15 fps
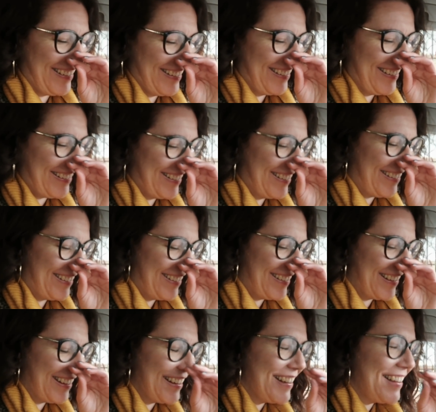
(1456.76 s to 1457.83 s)
So I can
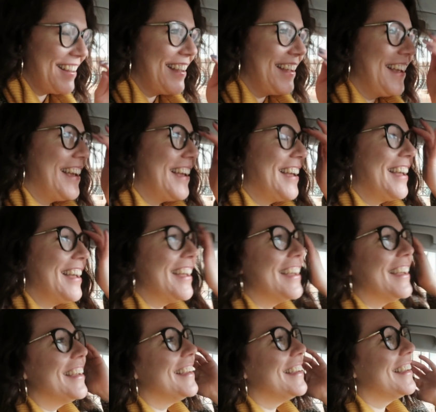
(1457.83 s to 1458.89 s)
level you out. Imagine
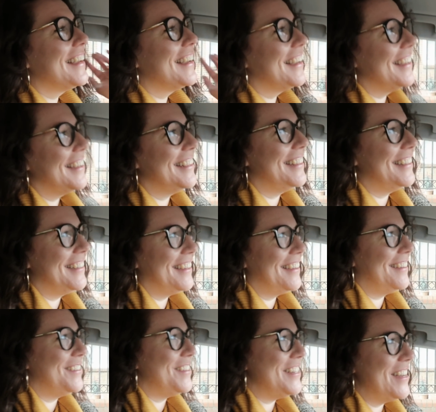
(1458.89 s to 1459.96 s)
if I was as emotional as
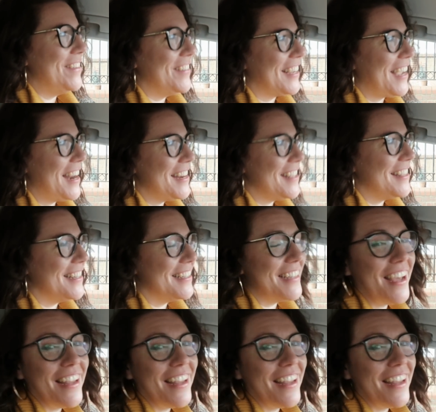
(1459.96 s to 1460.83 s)
you. we would never get, get anything